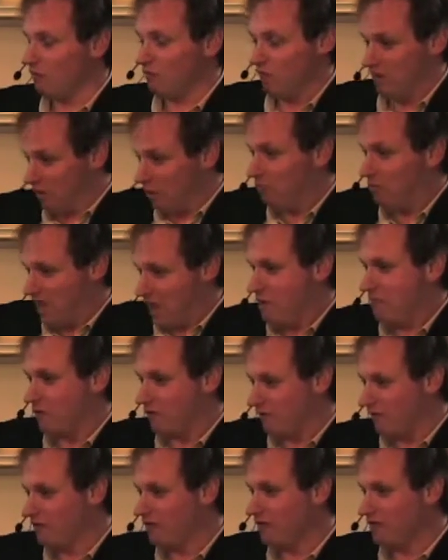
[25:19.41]
real
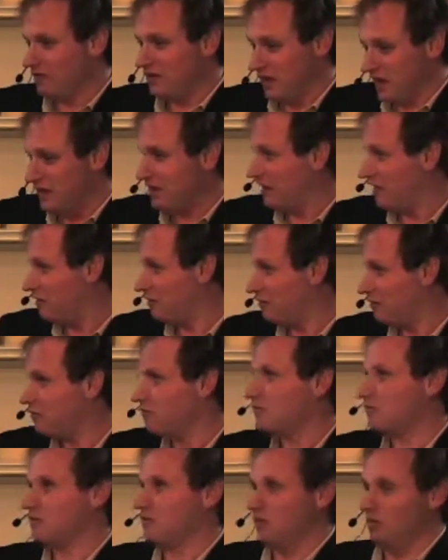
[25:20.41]
people eating,
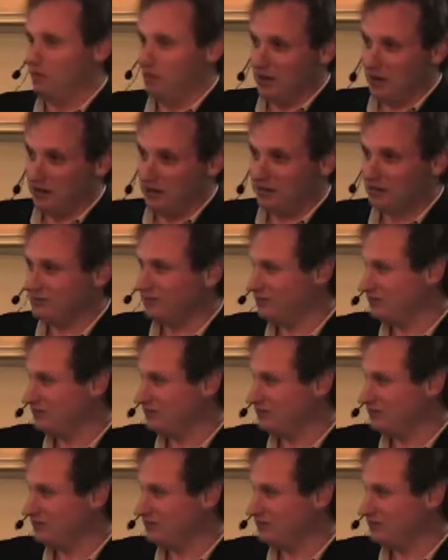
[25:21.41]
well,